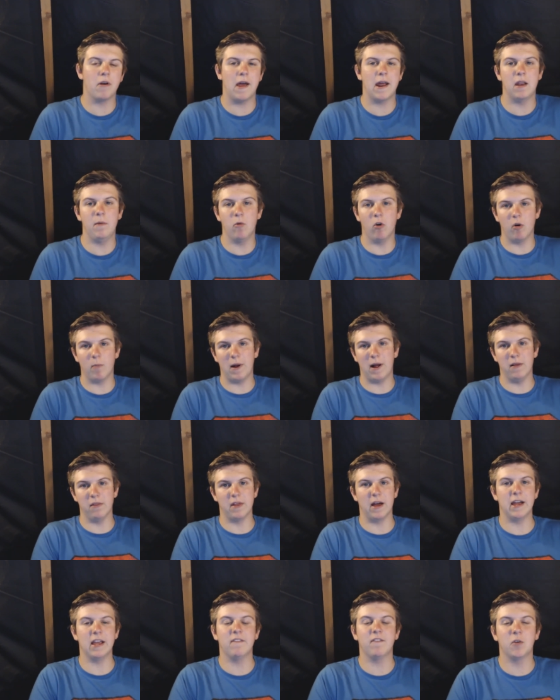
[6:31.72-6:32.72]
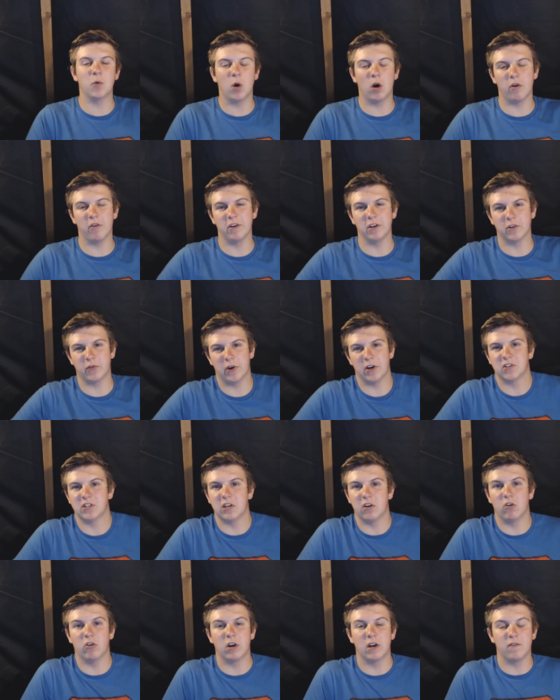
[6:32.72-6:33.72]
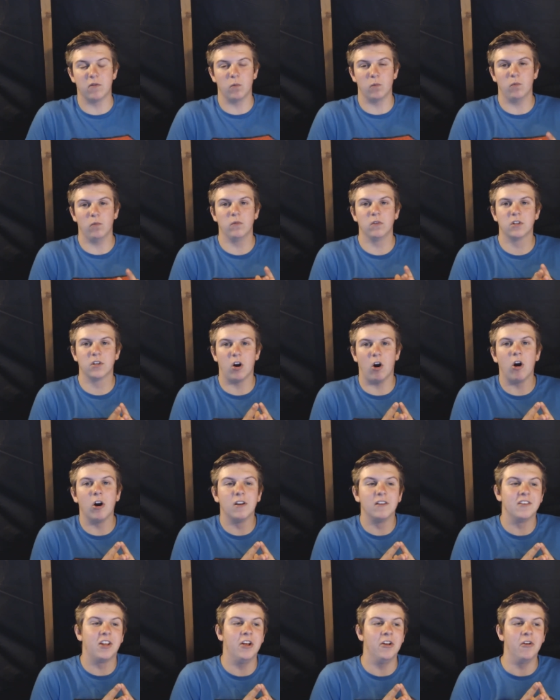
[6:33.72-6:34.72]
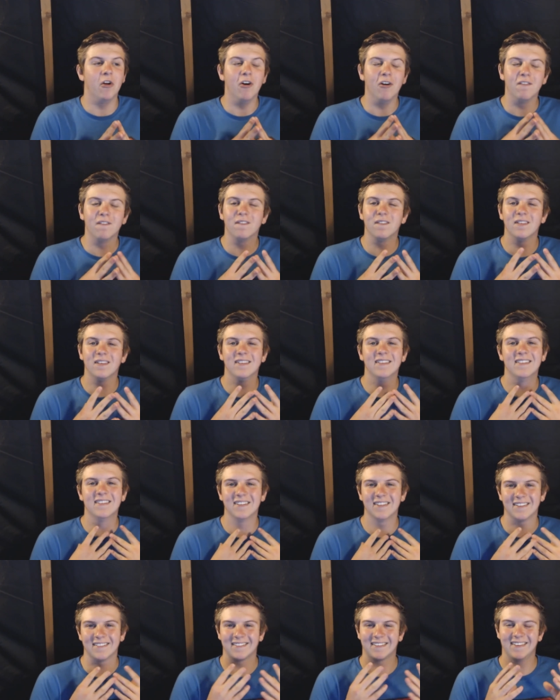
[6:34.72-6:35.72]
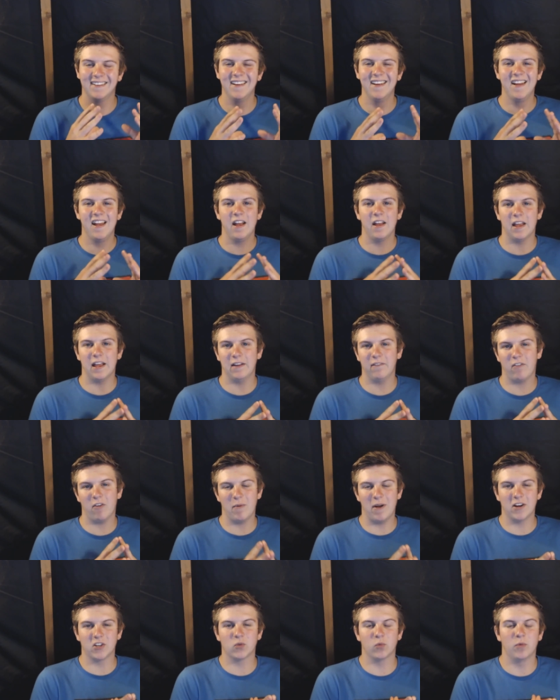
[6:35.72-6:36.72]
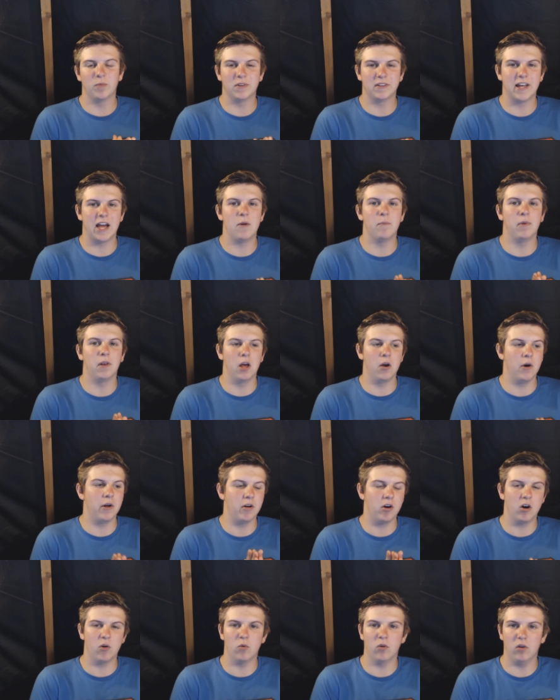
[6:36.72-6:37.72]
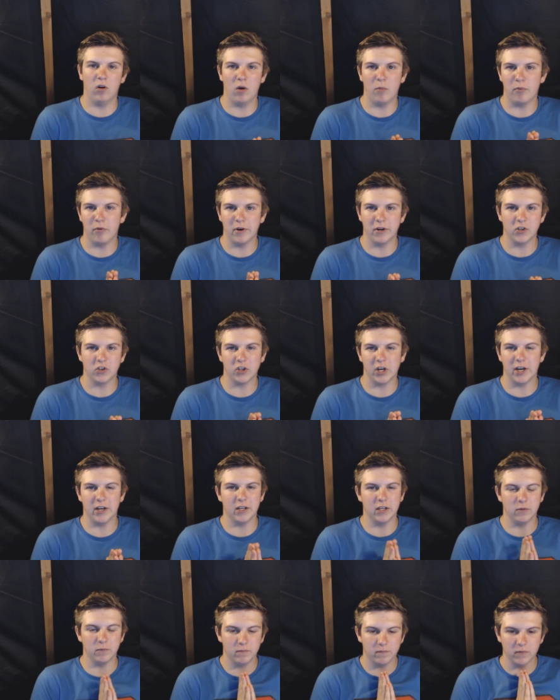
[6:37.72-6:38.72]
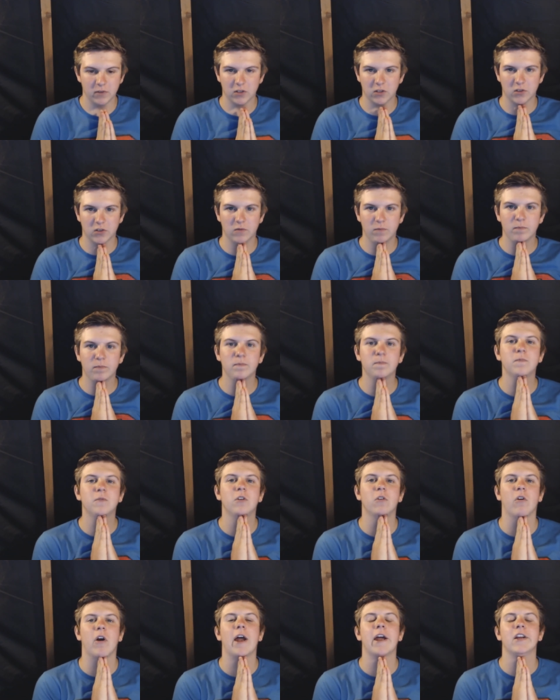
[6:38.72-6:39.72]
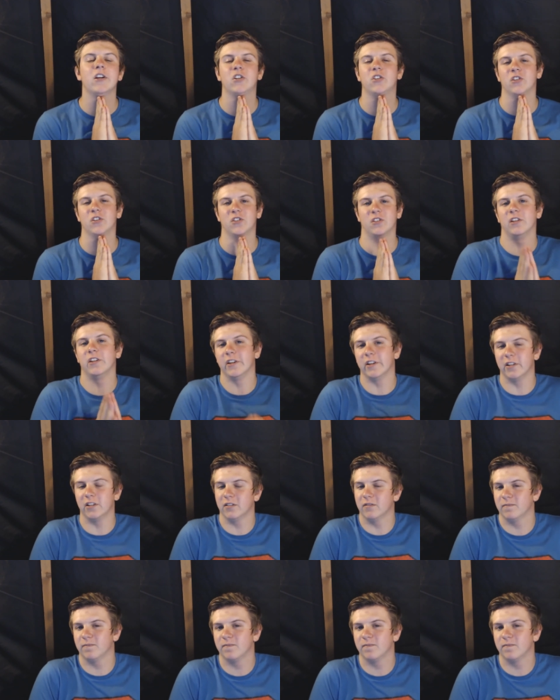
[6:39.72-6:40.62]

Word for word: on any more about that. If you are interested or even kind enough, information will be down below, and I will appreciate you graciously.